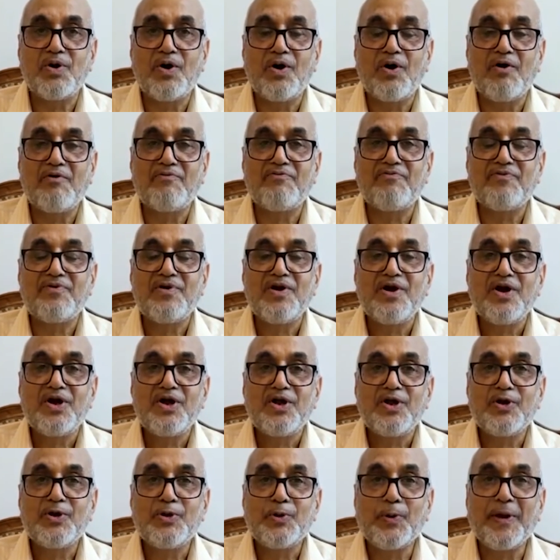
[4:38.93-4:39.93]
of
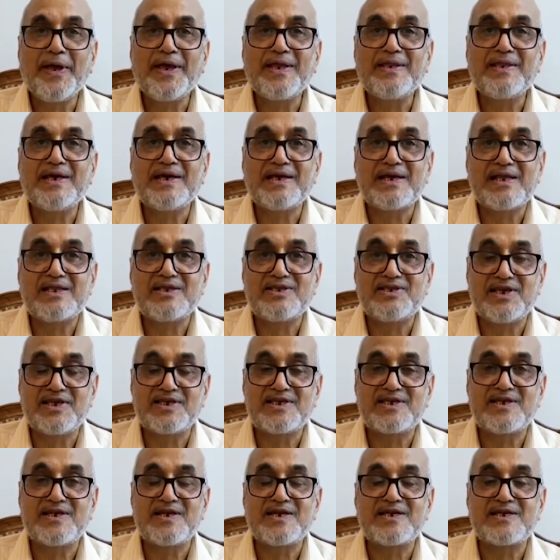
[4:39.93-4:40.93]
knowing their
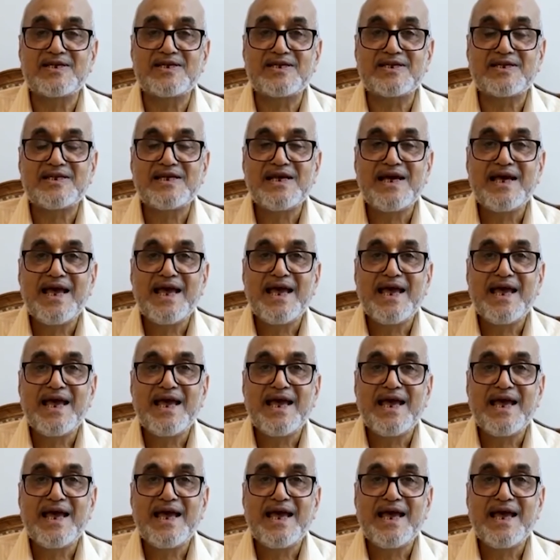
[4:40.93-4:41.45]
ancestors